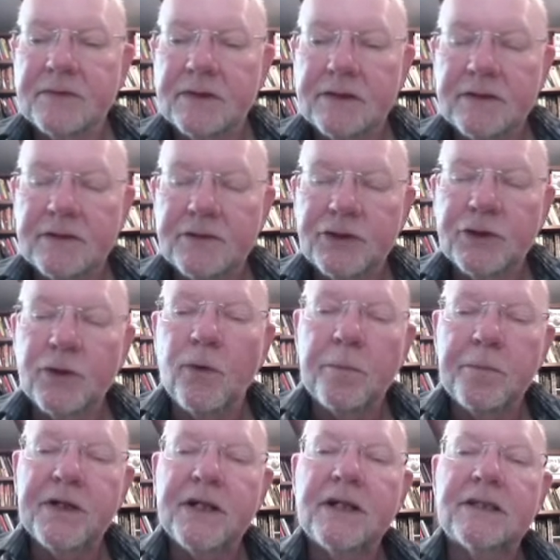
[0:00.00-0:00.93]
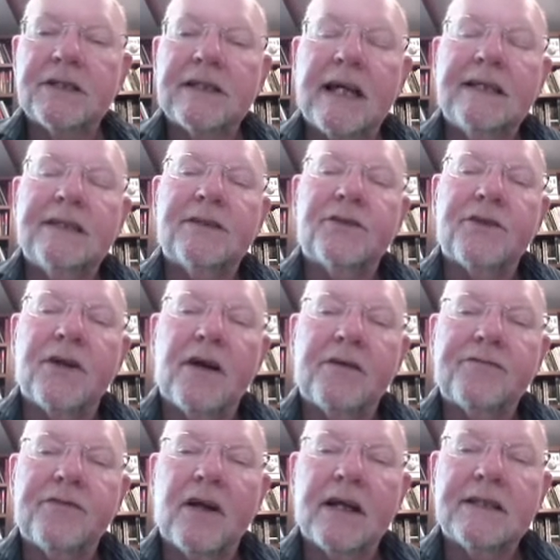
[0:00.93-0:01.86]
short burst taster
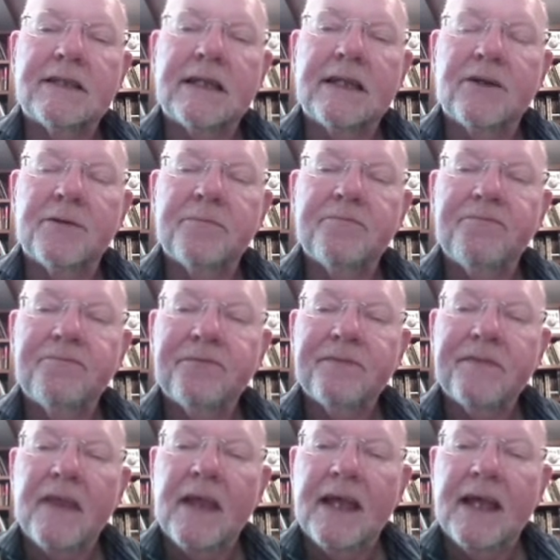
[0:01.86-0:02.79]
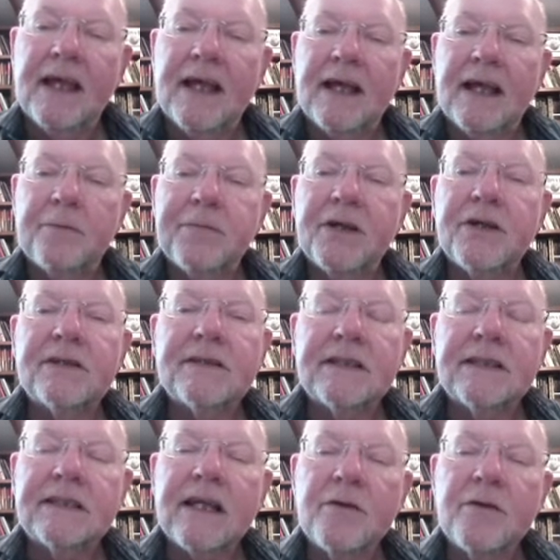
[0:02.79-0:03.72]
draft writing on, because there's
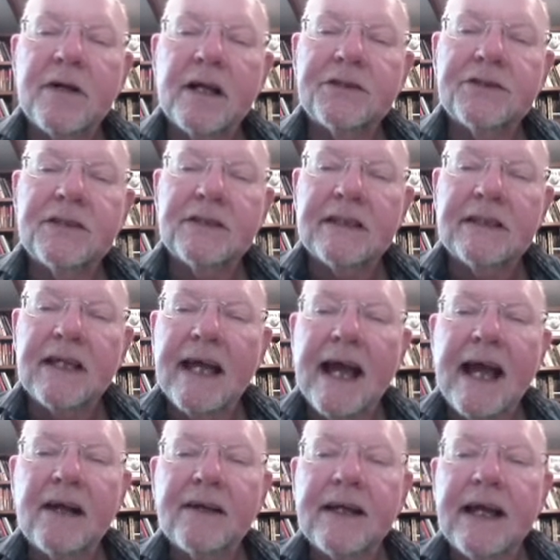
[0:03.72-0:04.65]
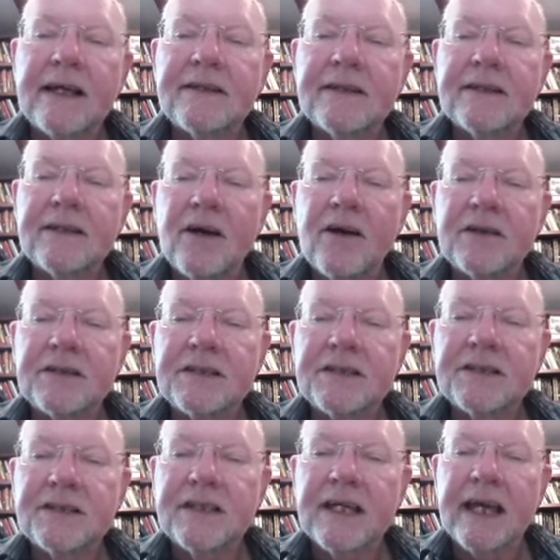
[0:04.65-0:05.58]
so much to say. How can the darkness
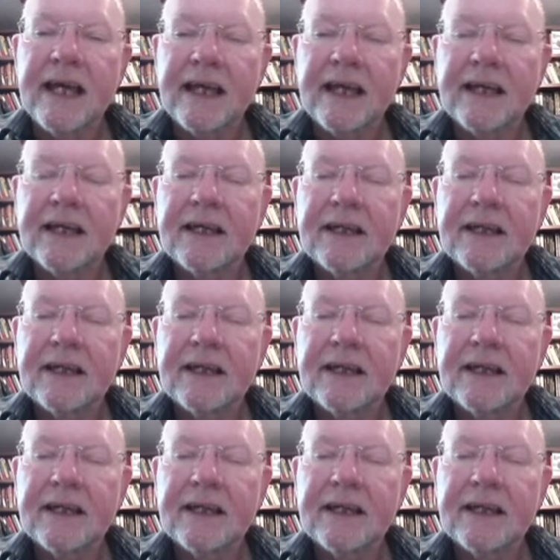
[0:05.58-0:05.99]
tick?